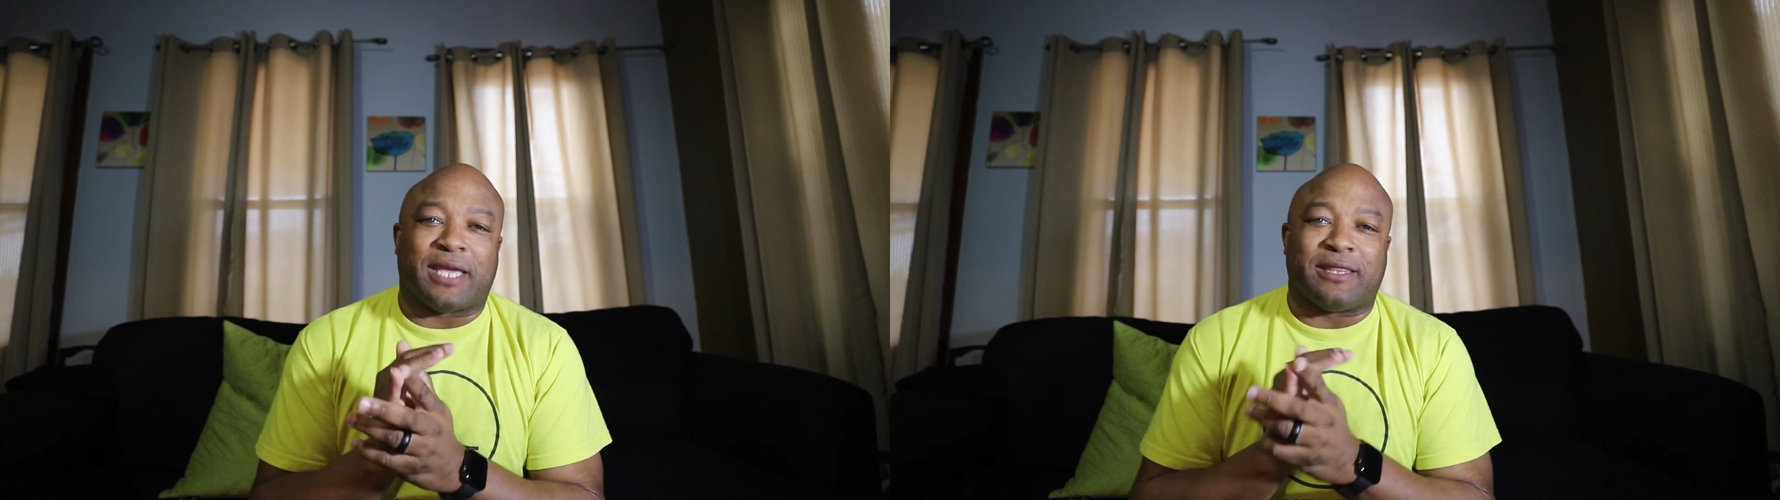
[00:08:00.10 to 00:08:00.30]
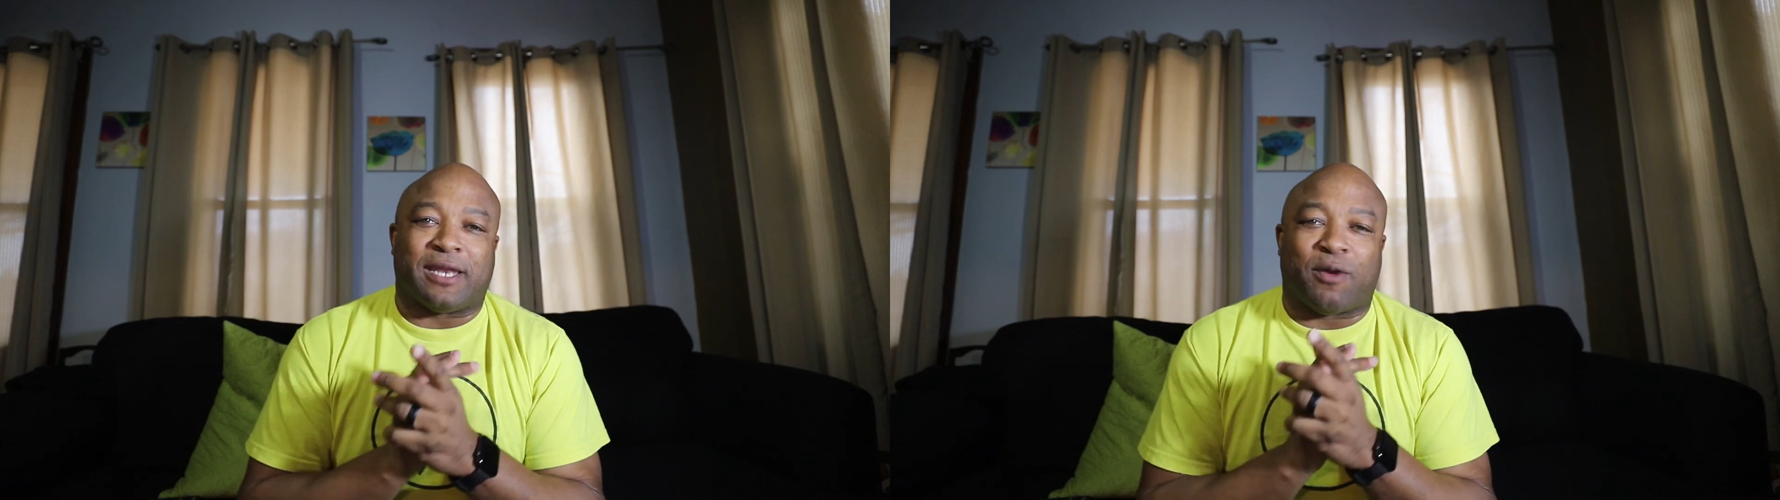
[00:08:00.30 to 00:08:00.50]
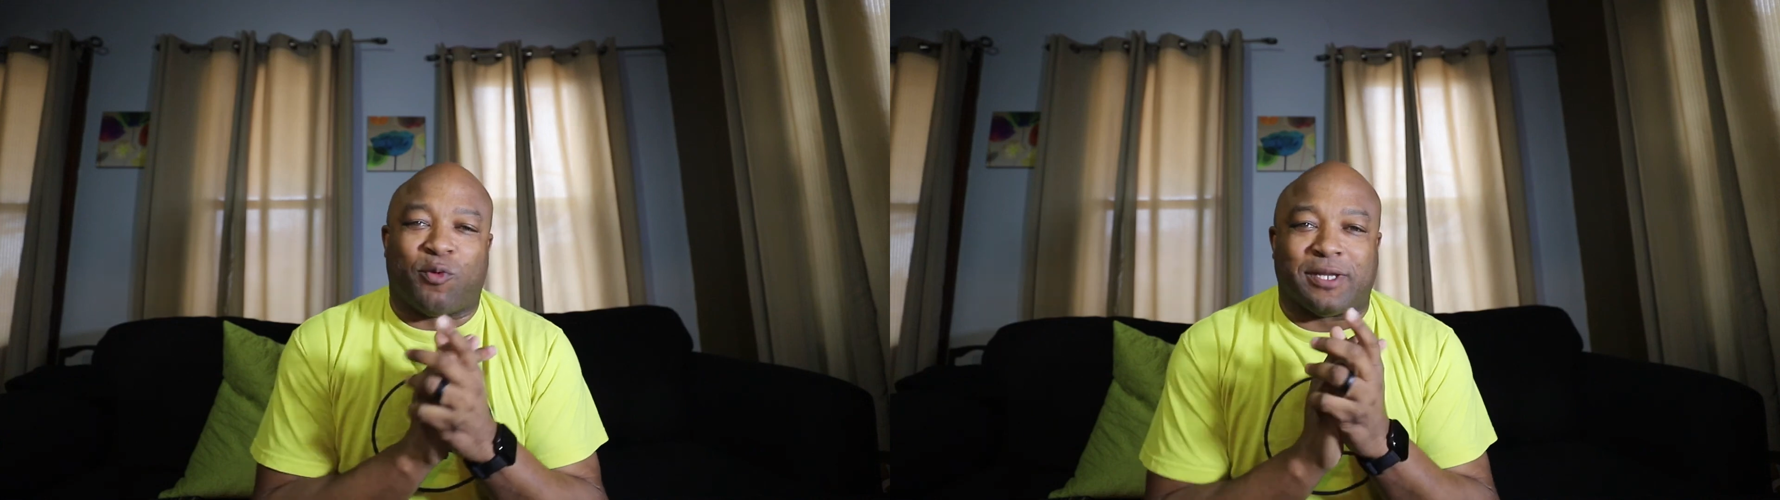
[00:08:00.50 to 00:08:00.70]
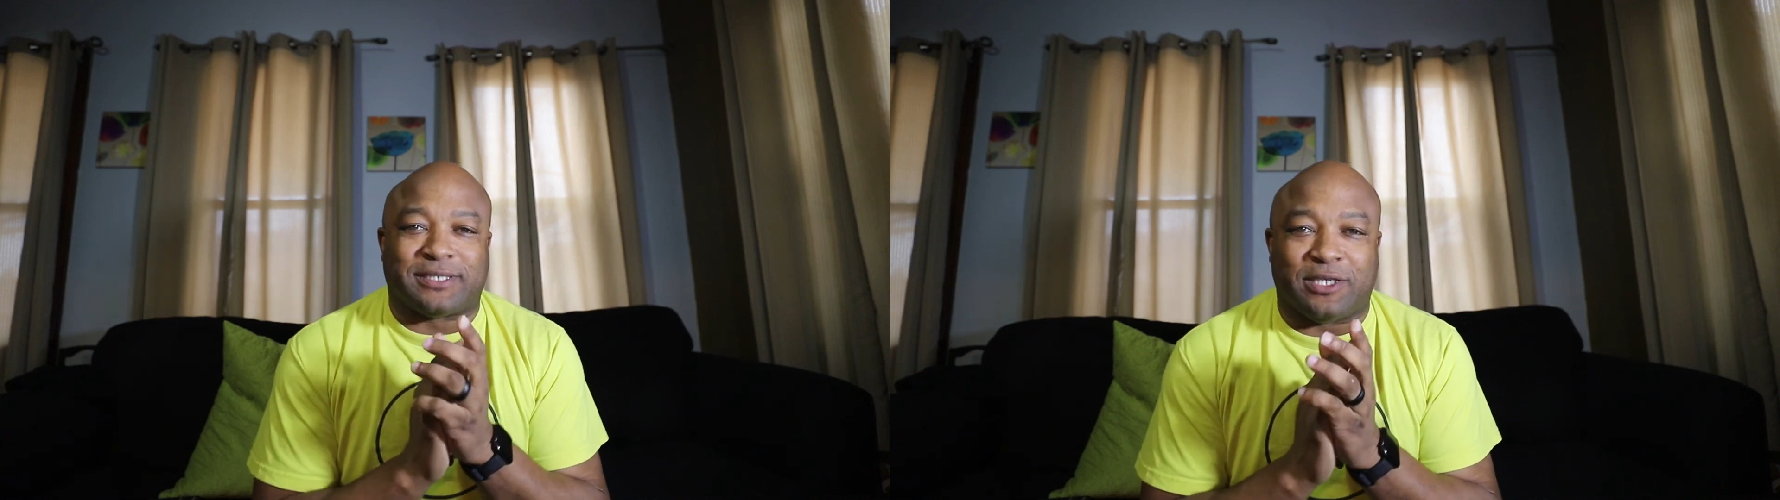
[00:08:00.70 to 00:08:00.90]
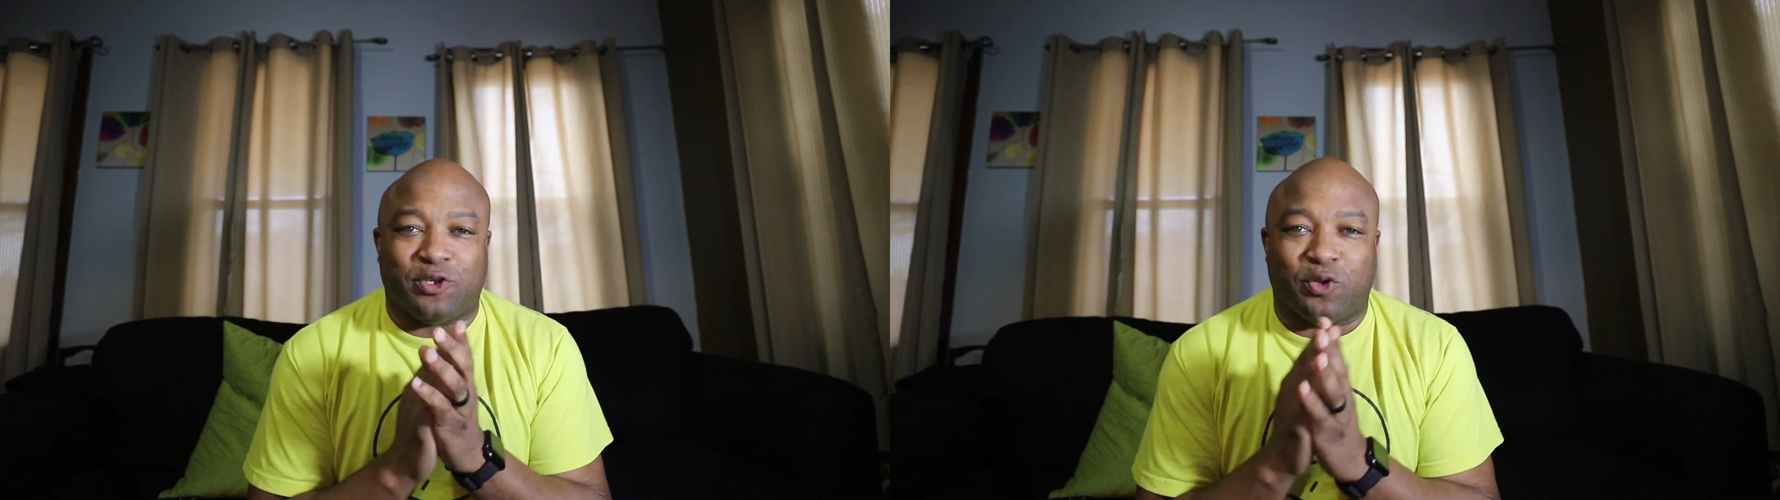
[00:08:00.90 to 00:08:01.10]
thing that I want to
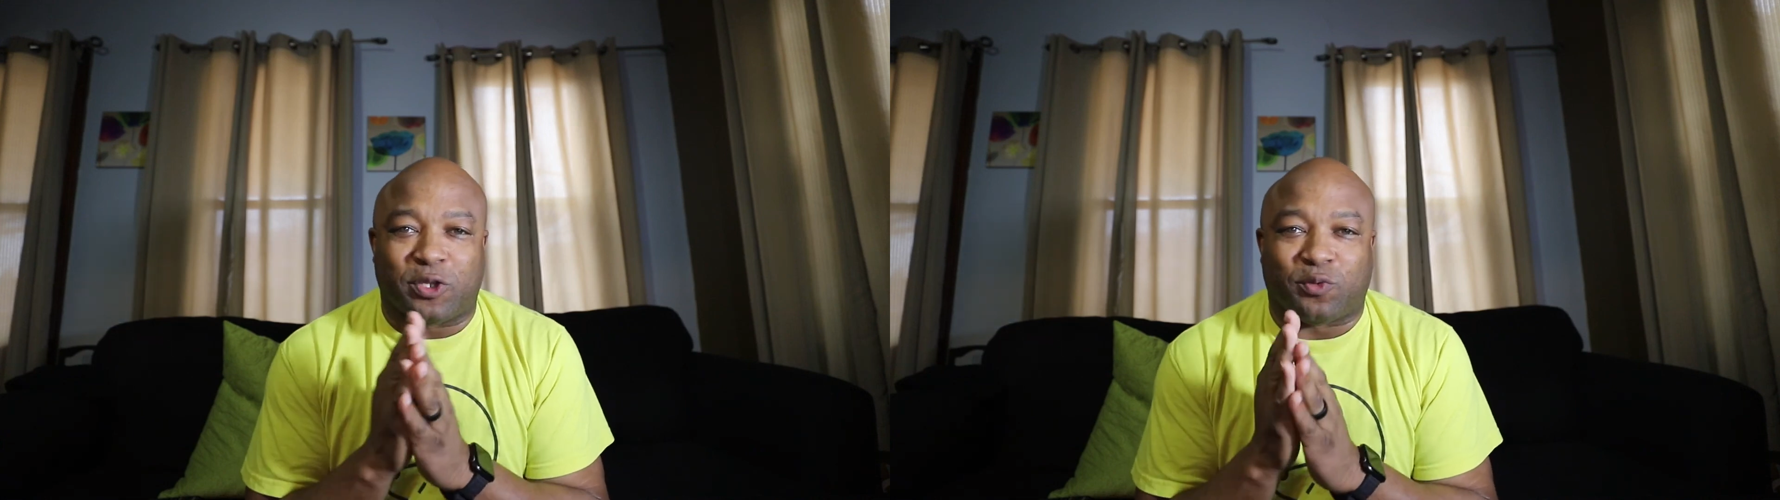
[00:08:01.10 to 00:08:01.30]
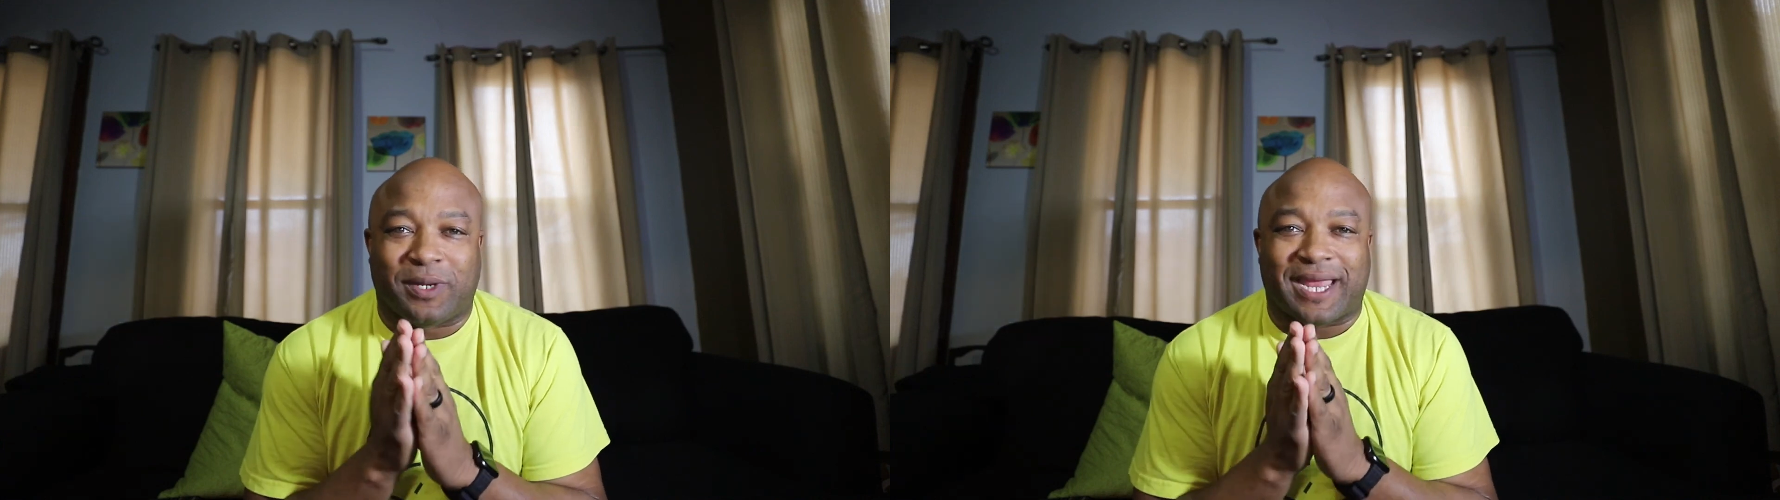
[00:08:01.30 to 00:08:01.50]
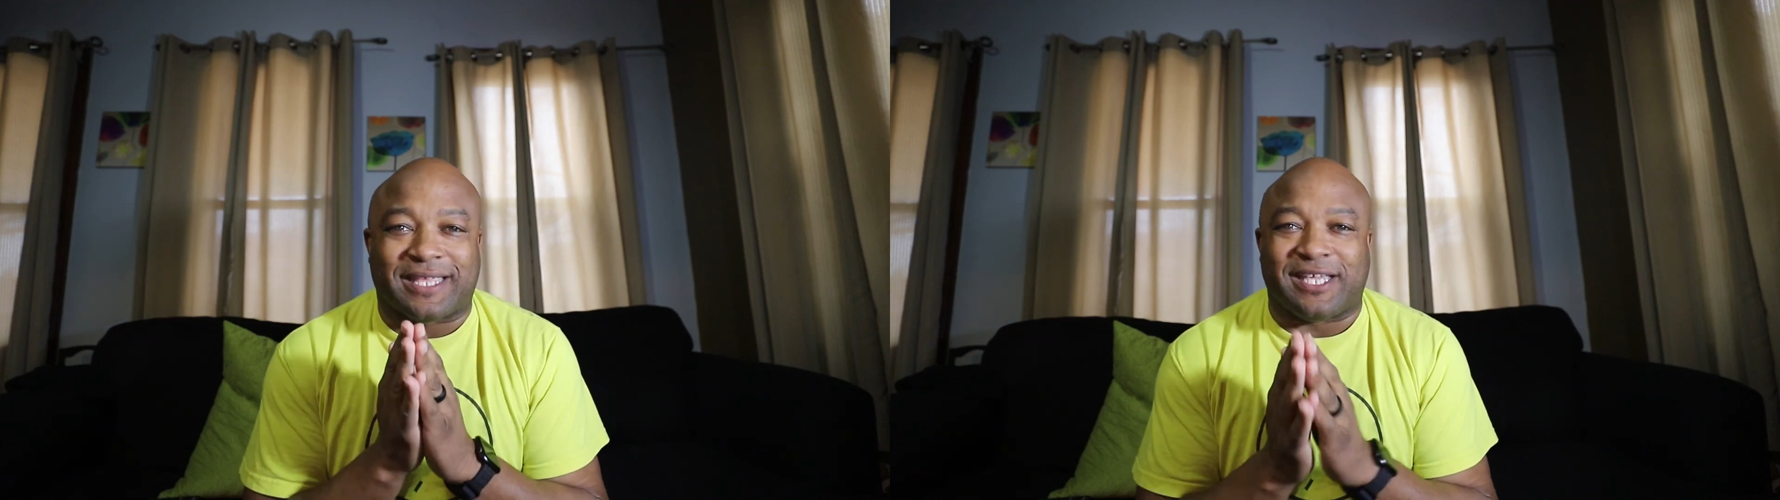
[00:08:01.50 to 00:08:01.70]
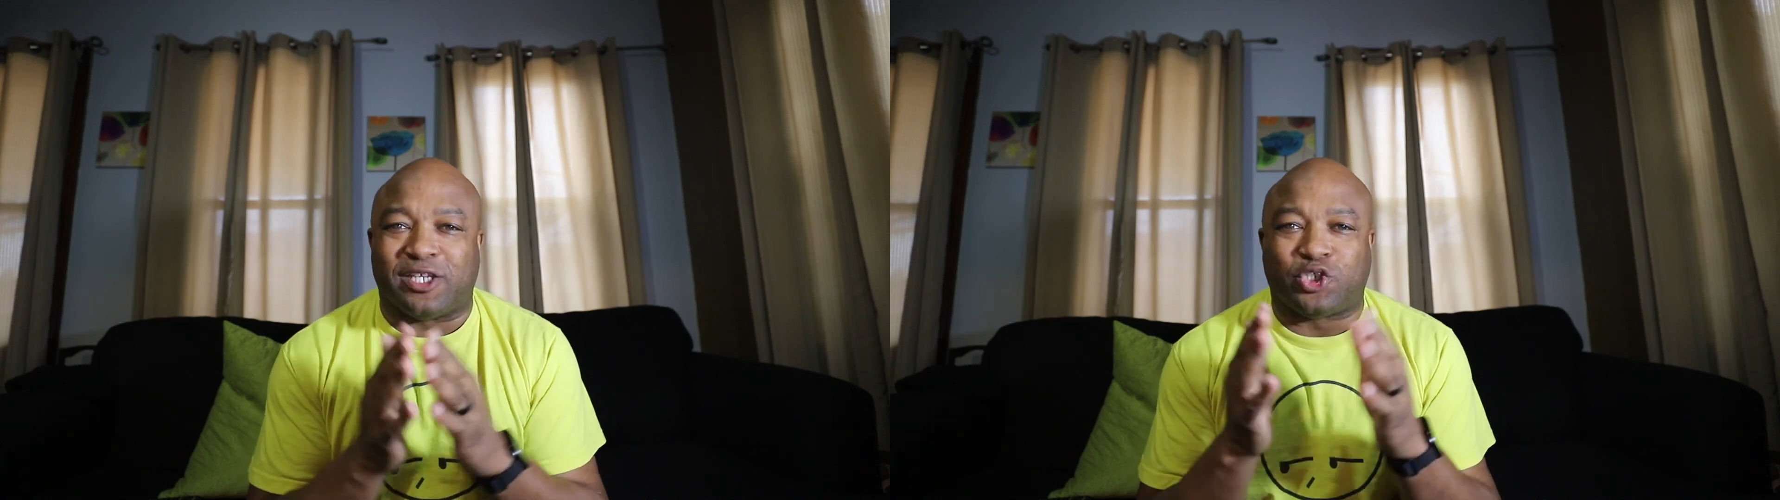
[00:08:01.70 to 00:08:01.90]
see you do in 2019